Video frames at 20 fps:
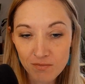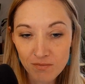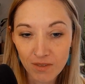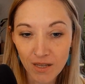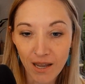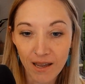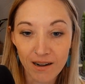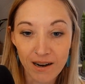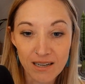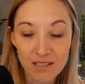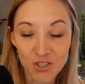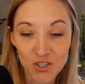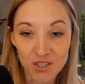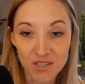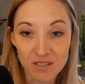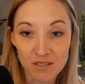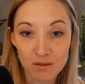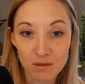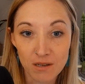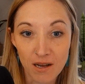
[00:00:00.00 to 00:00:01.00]
And
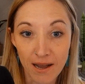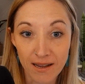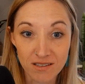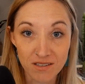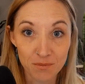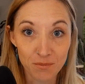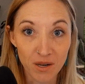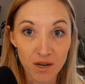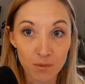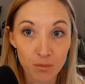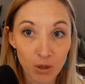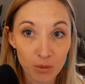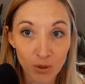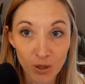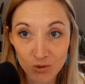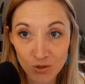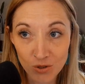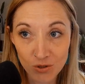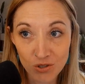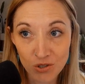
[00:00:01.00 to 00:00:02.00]
I submitted
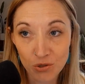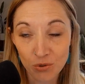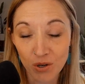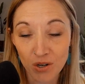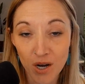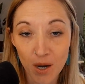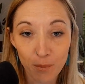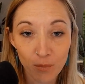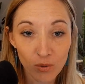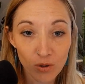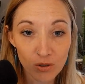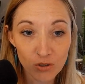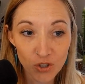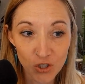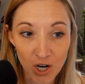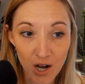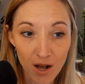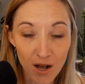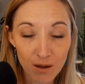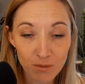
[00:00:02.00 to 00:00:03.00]
proposals to a couple
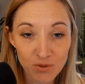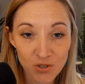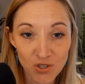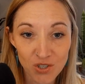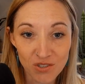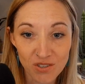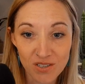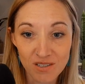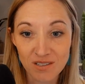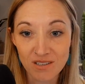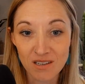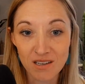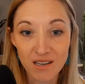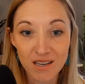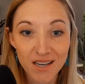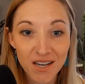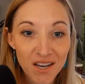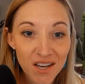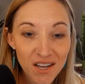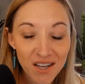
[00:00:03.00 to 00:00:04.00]
jobs just to
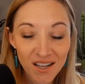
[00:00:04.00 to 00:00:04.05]
see